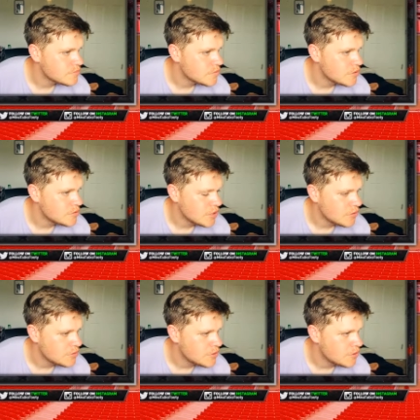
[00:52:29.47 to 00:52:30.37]
I'll check
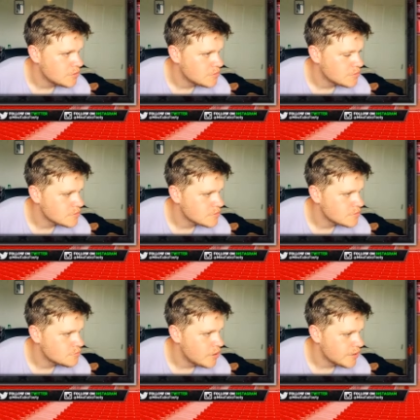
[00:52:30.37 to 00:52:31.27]
on the old
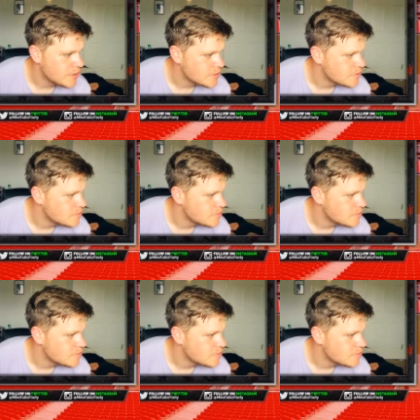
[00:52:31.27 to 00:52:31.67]
Reddit.